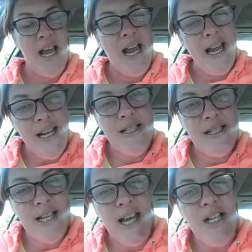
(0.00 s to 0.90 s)
He's
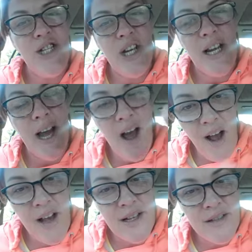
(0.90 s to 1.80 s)
teaching
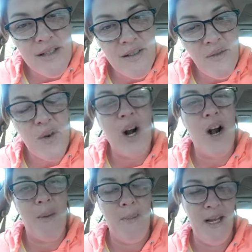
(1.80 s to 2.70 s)
us for
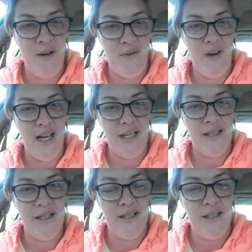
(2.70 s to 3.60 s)
our
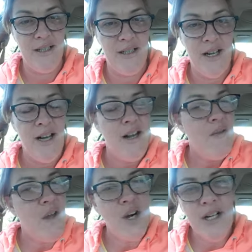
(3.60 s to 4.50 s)
benefit.
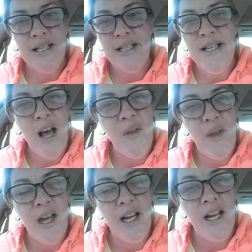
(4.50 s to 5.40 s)
There is
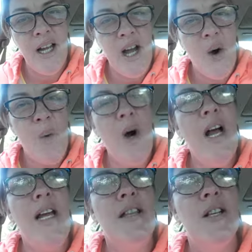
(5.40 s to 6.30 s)
nothing,
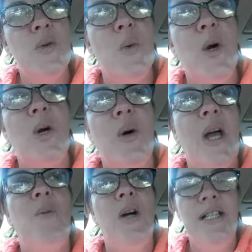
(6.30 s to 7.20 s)
what in this world
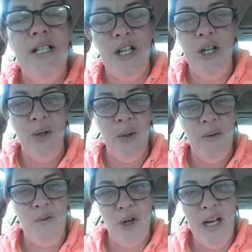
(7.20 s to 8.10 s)
could we do
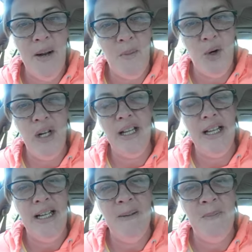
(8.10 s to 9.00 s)
for him
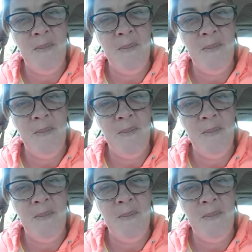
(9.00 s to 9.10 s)
really?